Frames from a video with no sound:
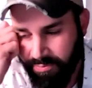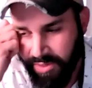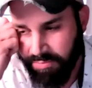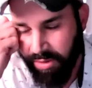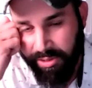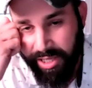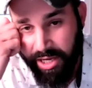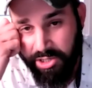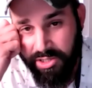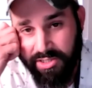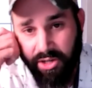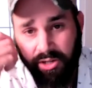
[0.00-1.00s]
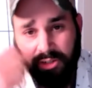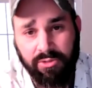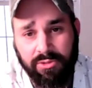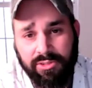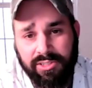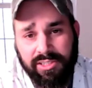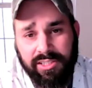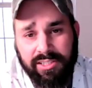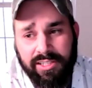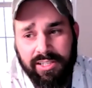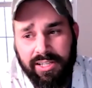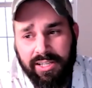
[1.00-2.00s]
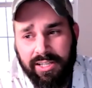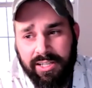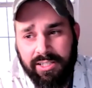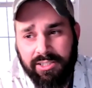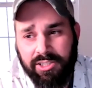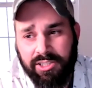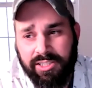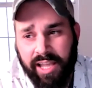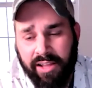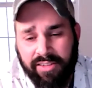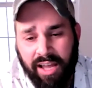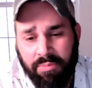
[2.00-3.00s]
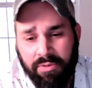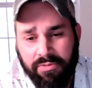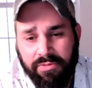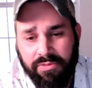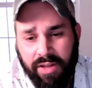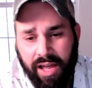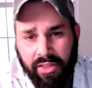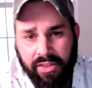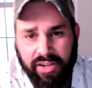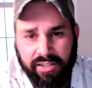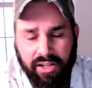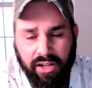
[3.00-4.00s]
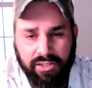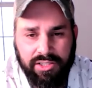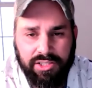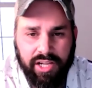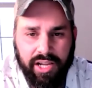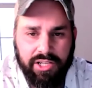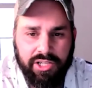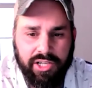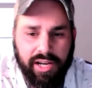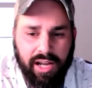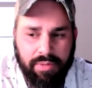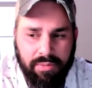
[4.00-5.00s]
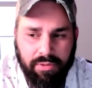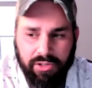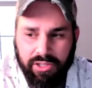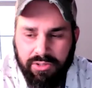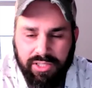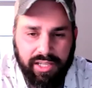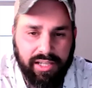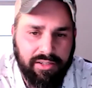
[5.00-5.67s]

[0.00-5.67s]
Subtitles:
publications, articles, and just stay on top of how the technology is changing and how people are using it.